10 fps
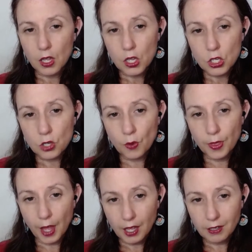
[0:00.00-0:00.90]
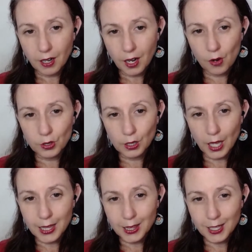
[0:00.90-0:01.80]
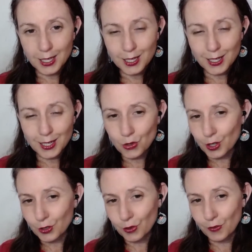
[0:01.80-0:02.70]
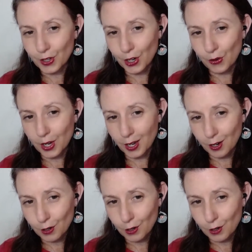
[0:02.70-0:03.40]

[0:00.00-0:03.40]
So with that, I will end this introductory video here.